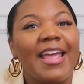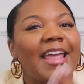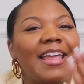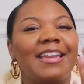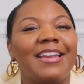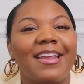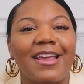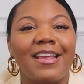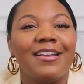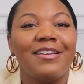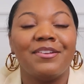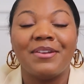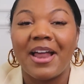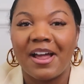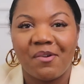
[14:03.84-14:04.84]
And again,
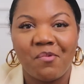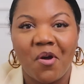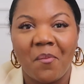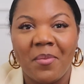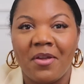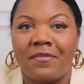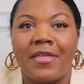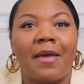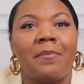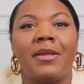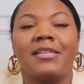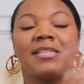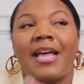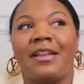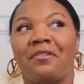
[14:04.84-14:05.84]
do not quote me on that,
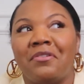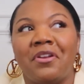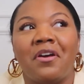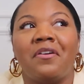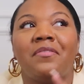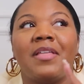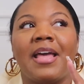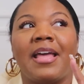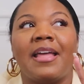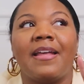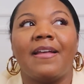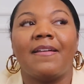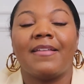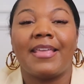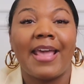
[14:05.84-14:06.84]
because I don't know
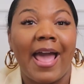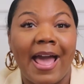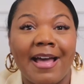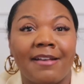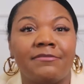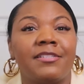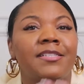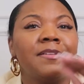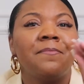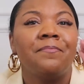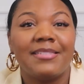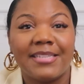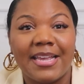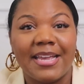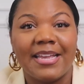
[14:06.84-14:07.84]
that calf's
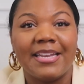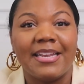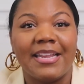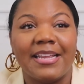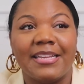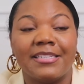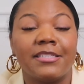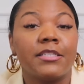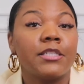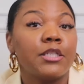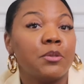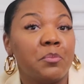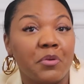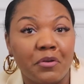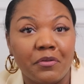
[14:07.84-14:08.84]
skin is
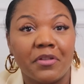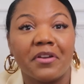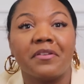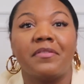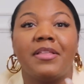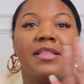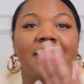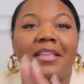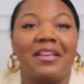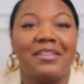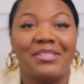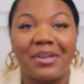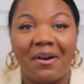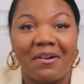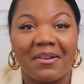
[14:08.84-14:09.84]
smoother than the
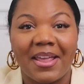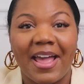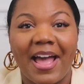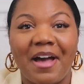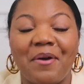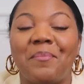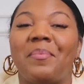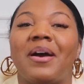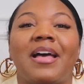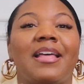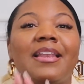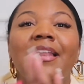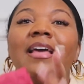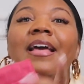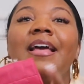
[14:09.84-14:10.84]
adult cow, but
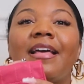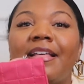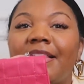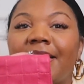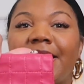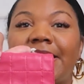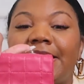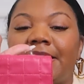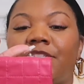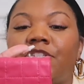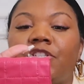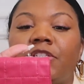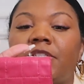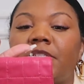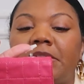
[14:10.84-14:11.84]
this is
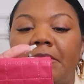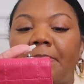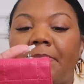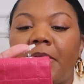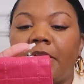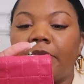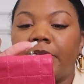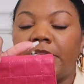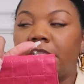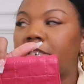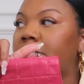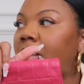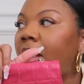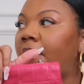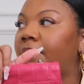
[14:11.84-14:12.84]
just buttery
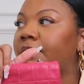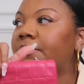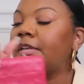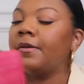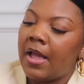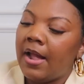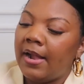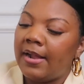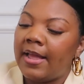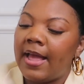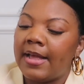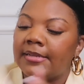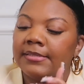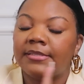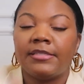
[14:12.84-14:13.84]
soft. It
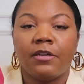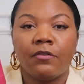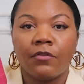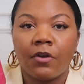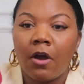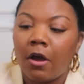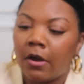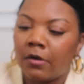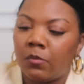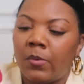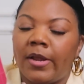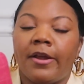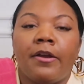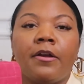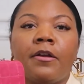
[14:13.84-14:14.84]
has silver
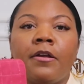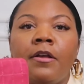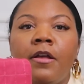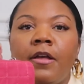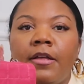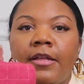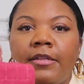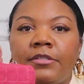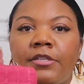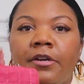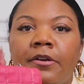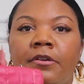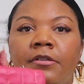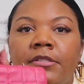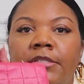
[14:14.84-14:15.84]
hardware,
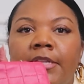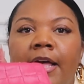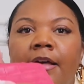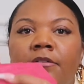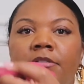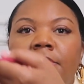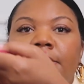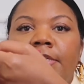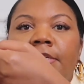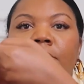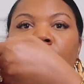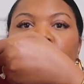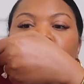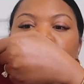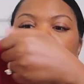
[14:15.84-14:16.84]
turnstile
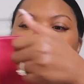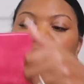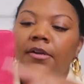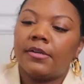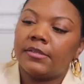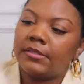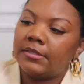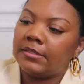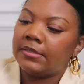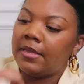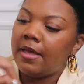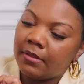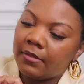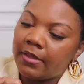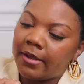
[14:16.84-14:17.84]
still works.
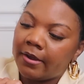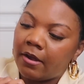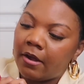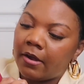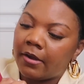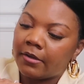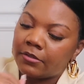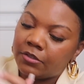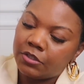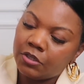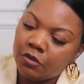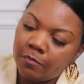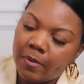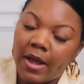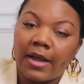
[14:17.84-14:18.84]
There are
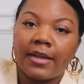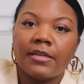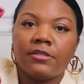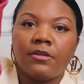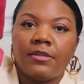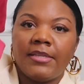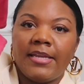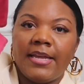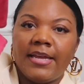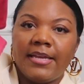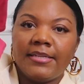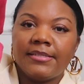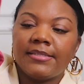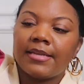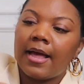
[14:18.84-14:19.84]
2 pockets on the
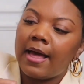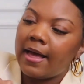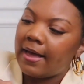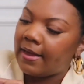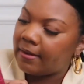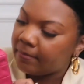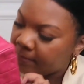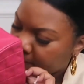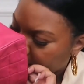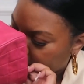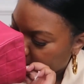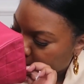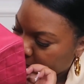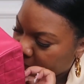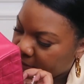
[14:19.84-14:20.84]
inside.
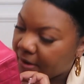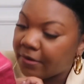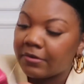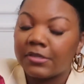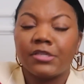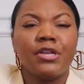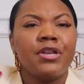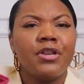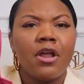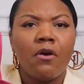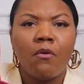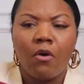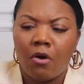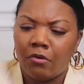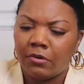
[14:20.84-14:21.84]
There's
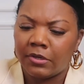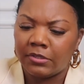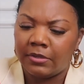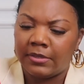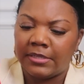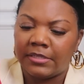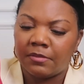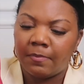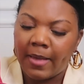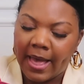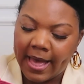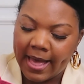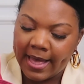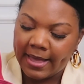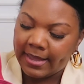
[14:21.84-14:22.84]
no odors on this
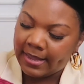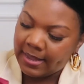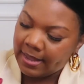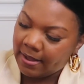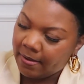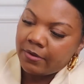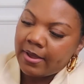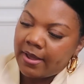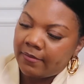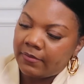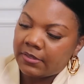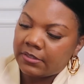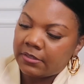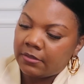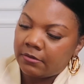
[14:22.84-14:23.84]
bag. You have
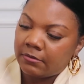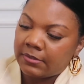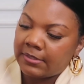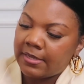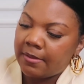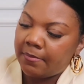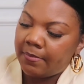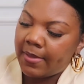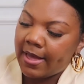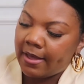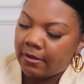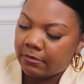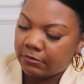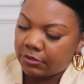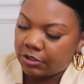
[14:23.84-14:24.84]
this little zip
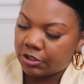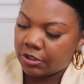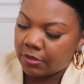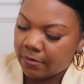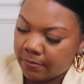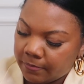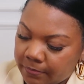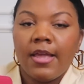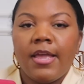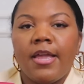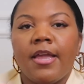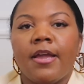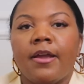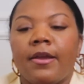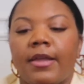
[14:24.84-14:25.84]
pouch
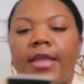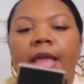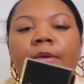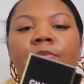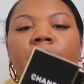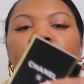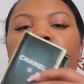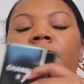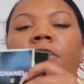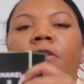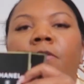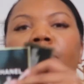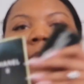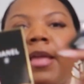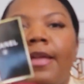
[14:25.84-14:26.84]
here. It came with a
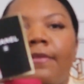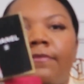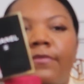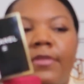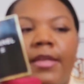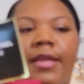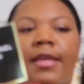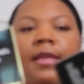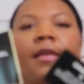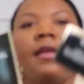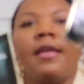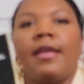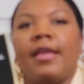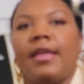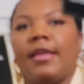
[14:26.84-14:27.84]
little pamphlet
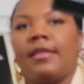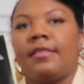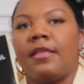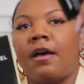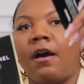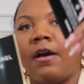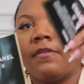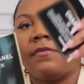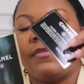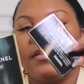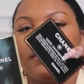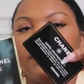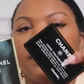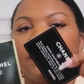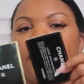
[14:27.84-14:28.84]
and the
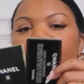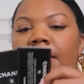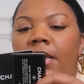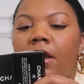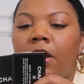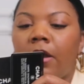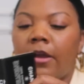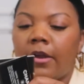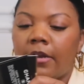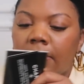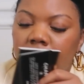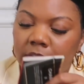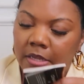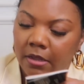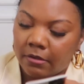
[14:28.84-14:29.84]
authenticity card,
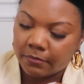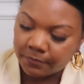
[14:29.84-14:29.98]
so